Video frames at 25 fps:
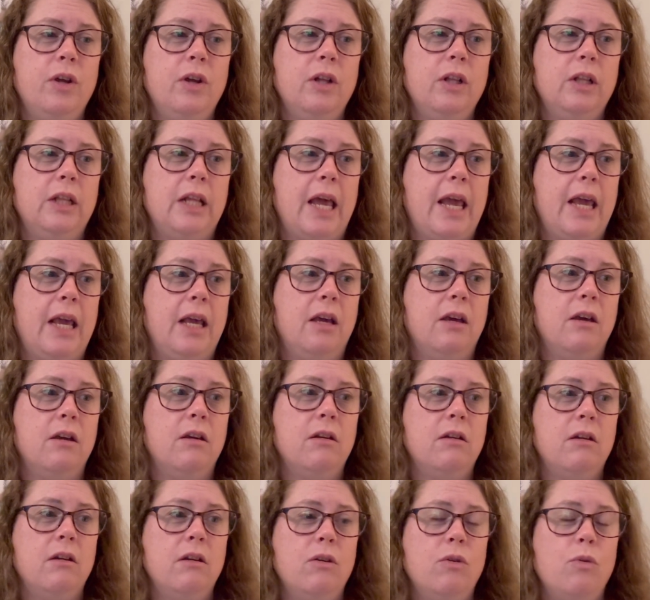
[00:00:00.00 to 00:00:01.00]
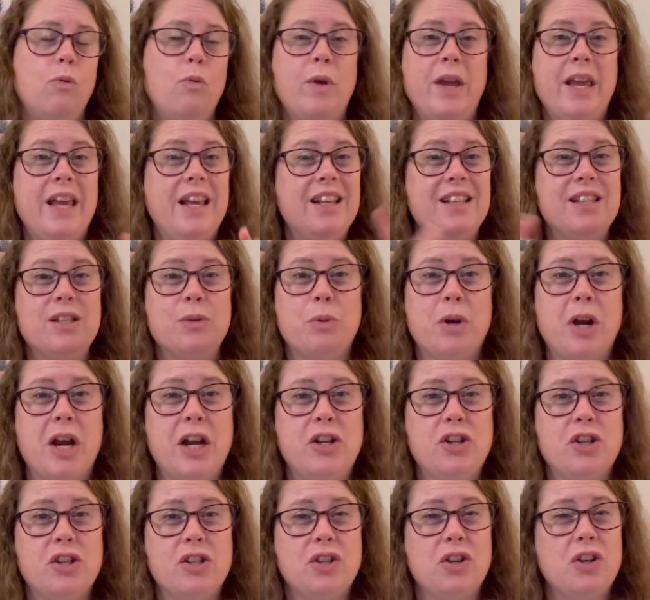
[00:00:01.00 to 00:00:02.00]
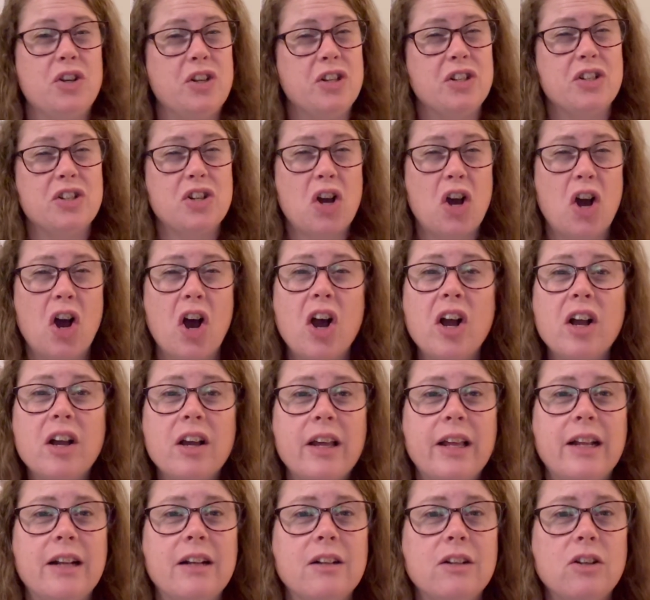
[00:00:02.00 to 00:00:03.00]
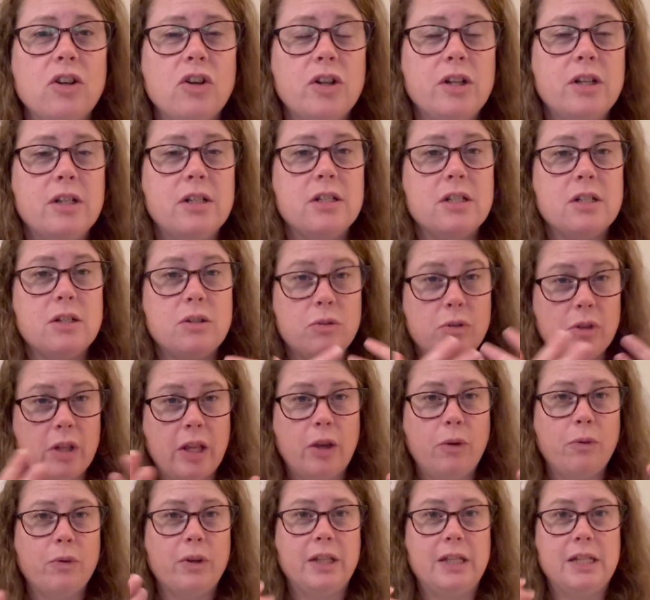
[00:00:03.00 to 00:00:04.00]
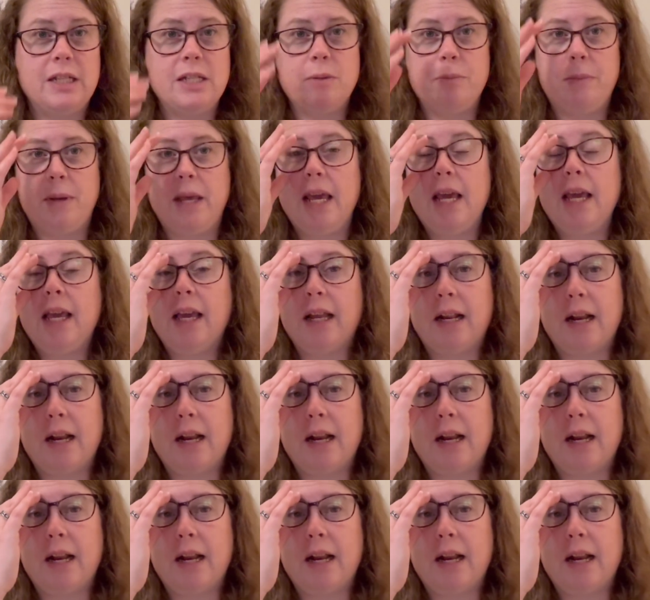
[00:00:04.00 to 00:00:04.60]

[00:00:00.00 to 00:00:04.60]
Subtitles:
like weeks where I just couldn't talk and couldn't like really speak,